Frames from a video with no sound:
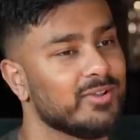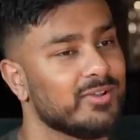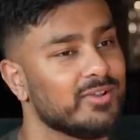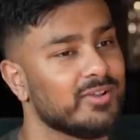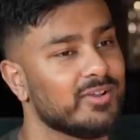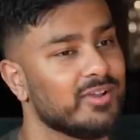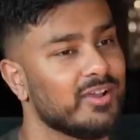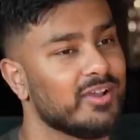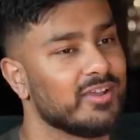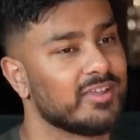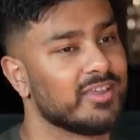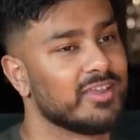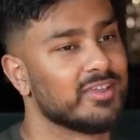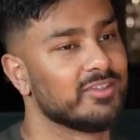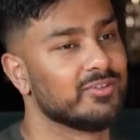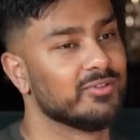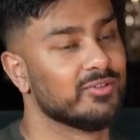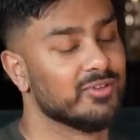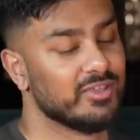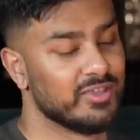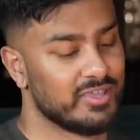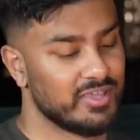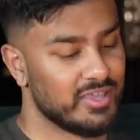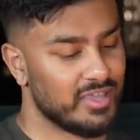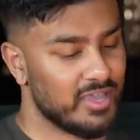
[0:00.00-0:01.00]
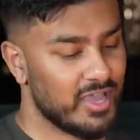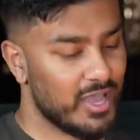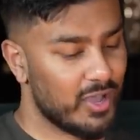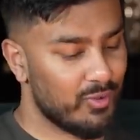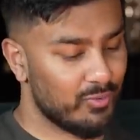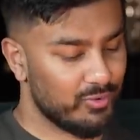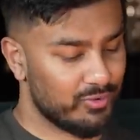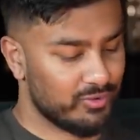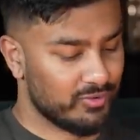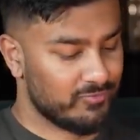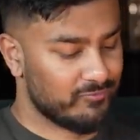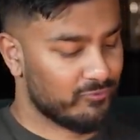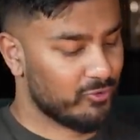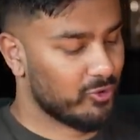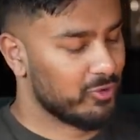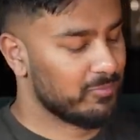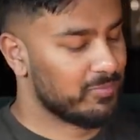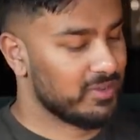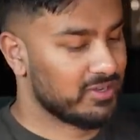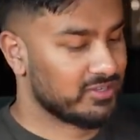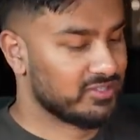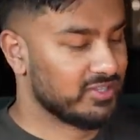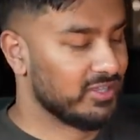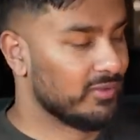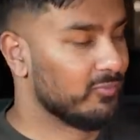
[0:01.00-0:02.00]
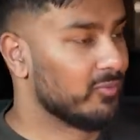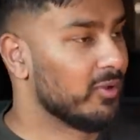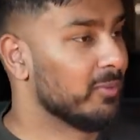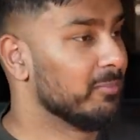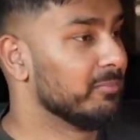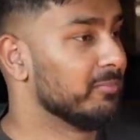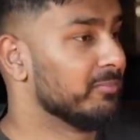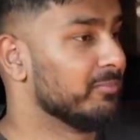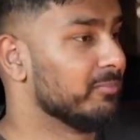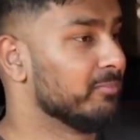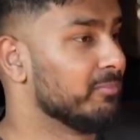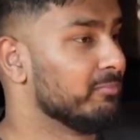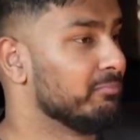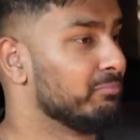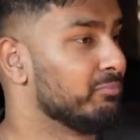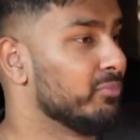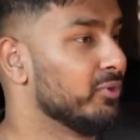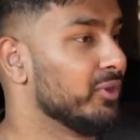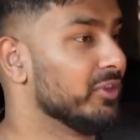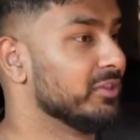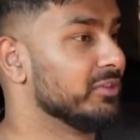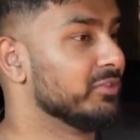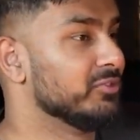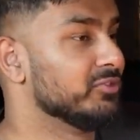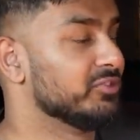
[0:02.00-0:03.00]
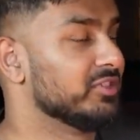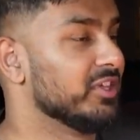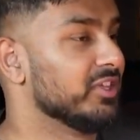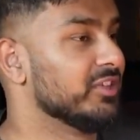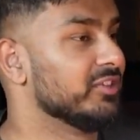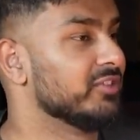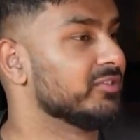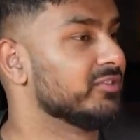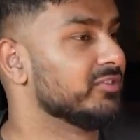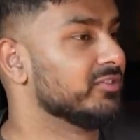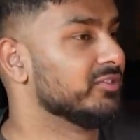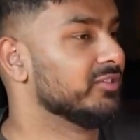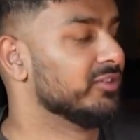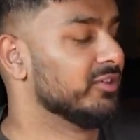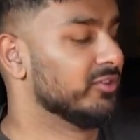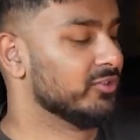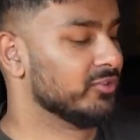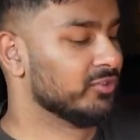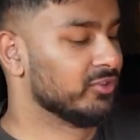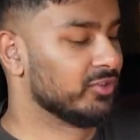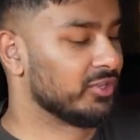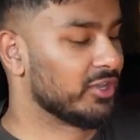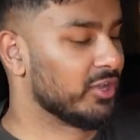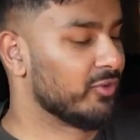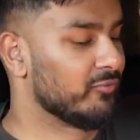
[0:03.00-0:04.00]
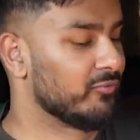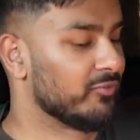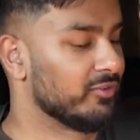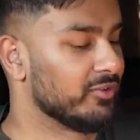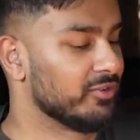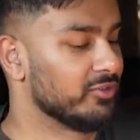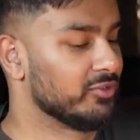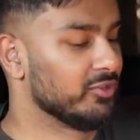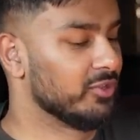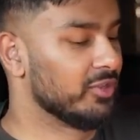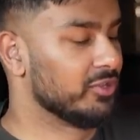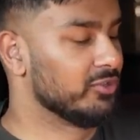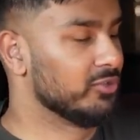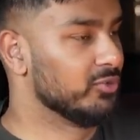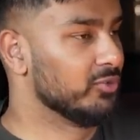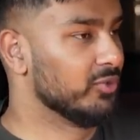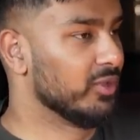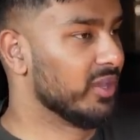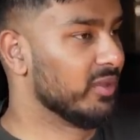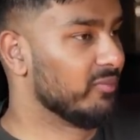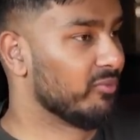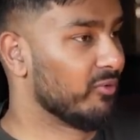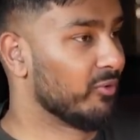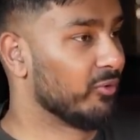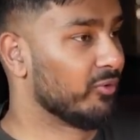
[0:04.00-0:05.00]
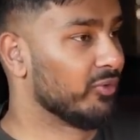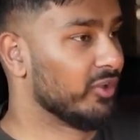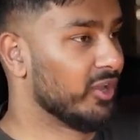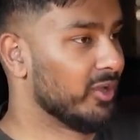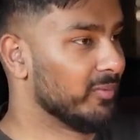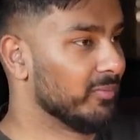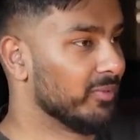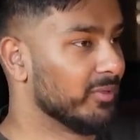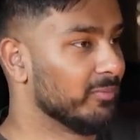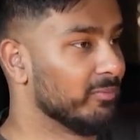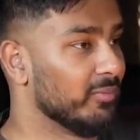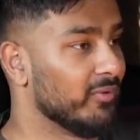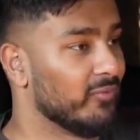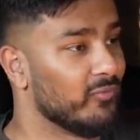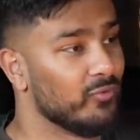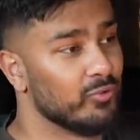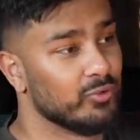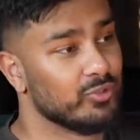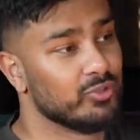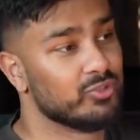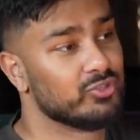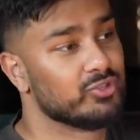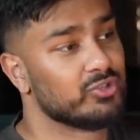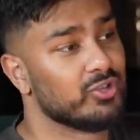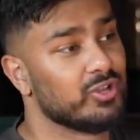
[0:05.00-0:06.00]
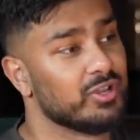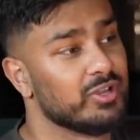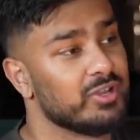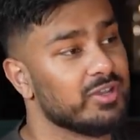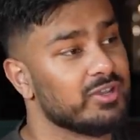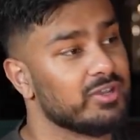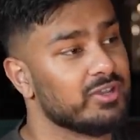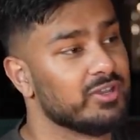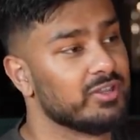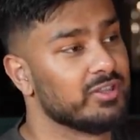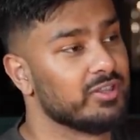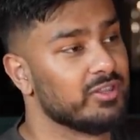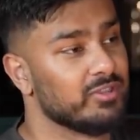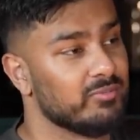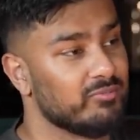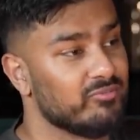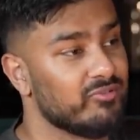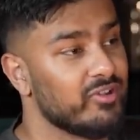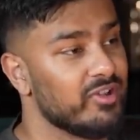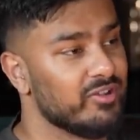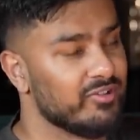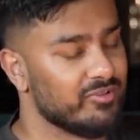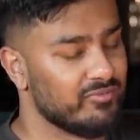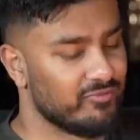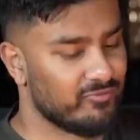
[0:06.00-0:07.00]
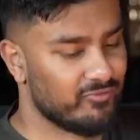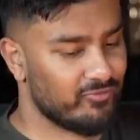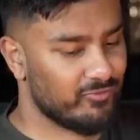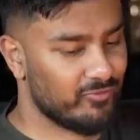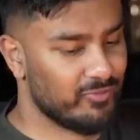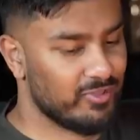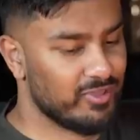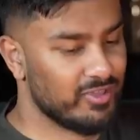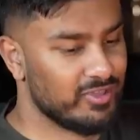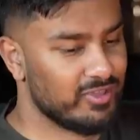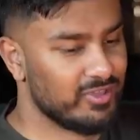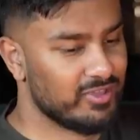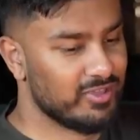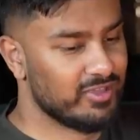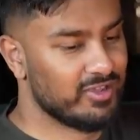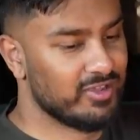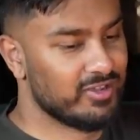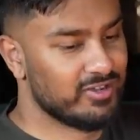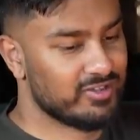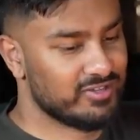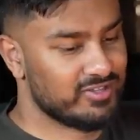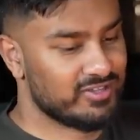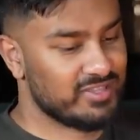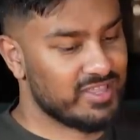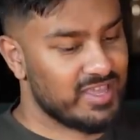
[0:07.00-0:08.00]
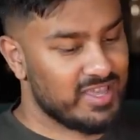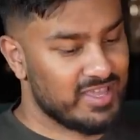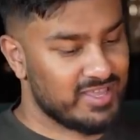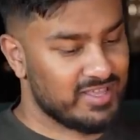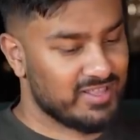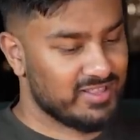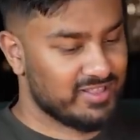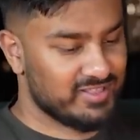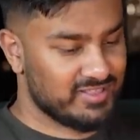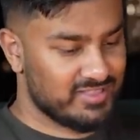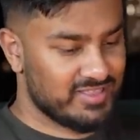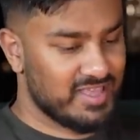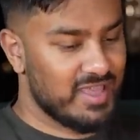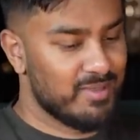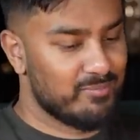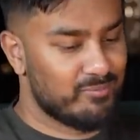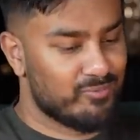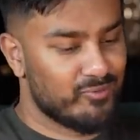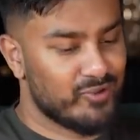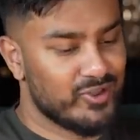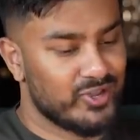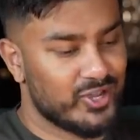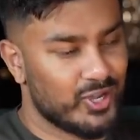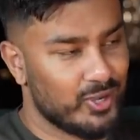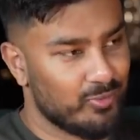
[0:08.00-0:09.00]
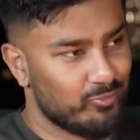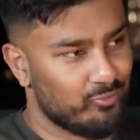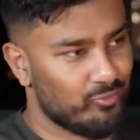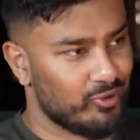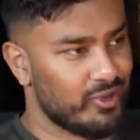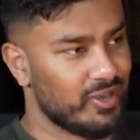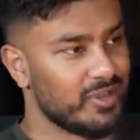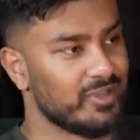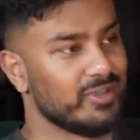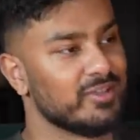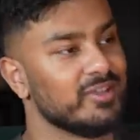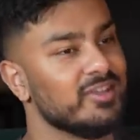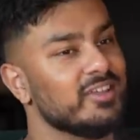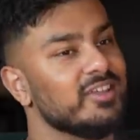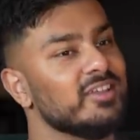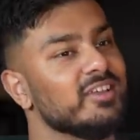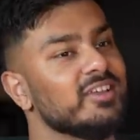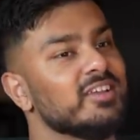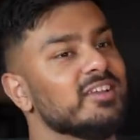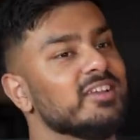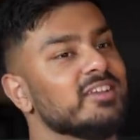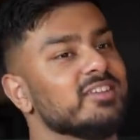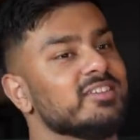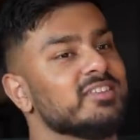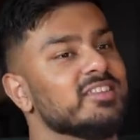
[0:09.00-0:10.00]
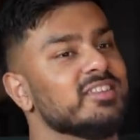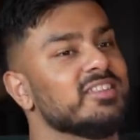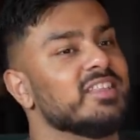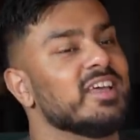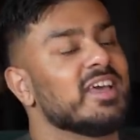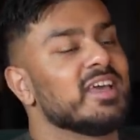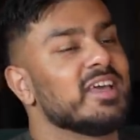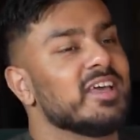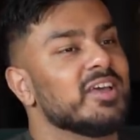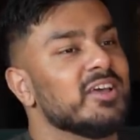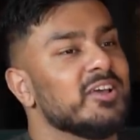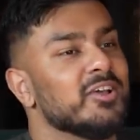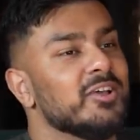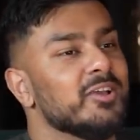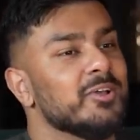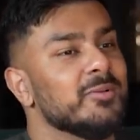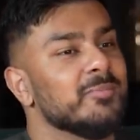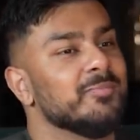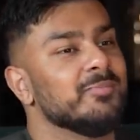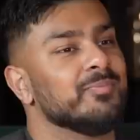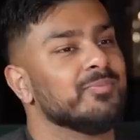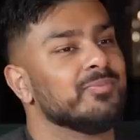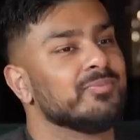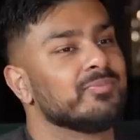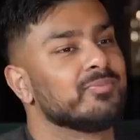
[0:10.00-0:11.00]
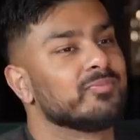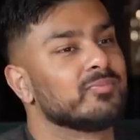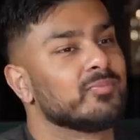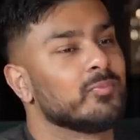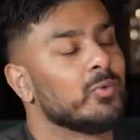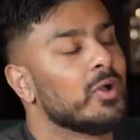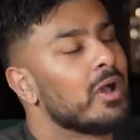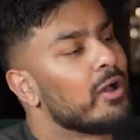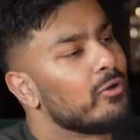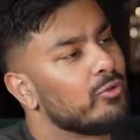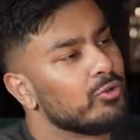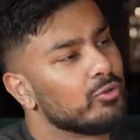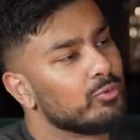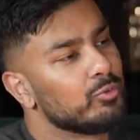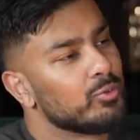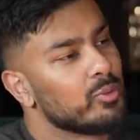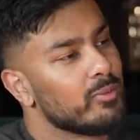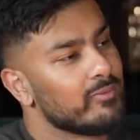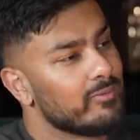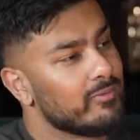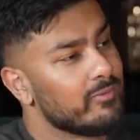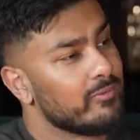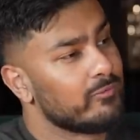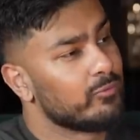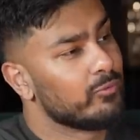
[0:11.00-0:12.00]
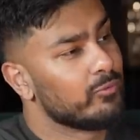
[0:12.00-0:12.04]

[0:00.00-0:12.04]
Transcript: No, I get you. I want to throw it back to that one point you said. You know, your girlfriend and you had broken up before you'd started yeah. the brand. That that breakup, right? Did that? Um, well, how long were you with her